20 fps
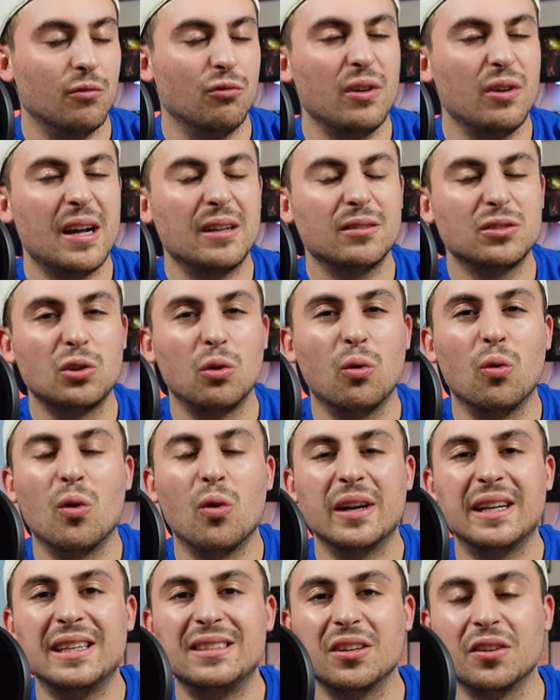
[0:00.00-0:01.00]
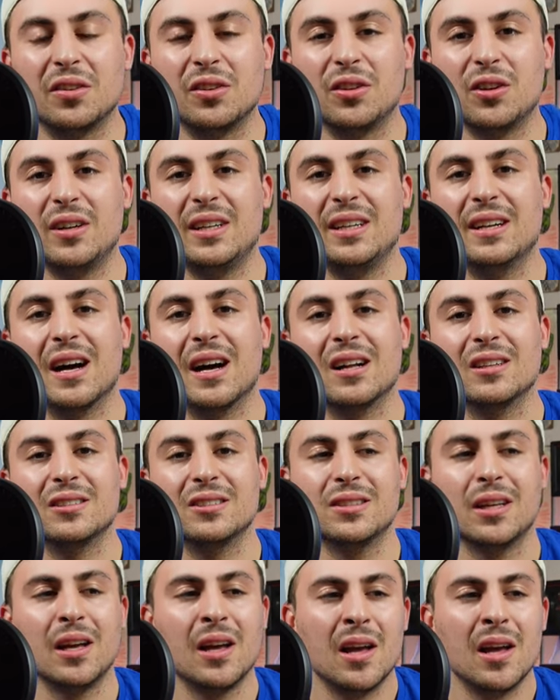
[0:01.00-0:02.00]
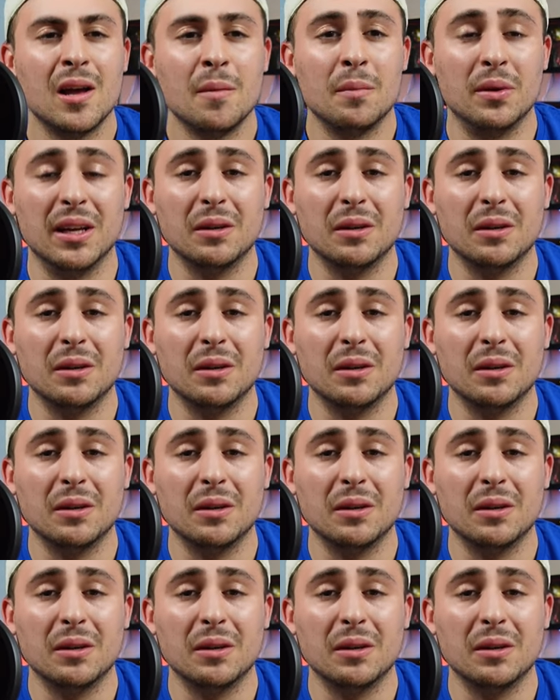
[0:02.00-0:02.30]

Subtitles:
around $20 to $30.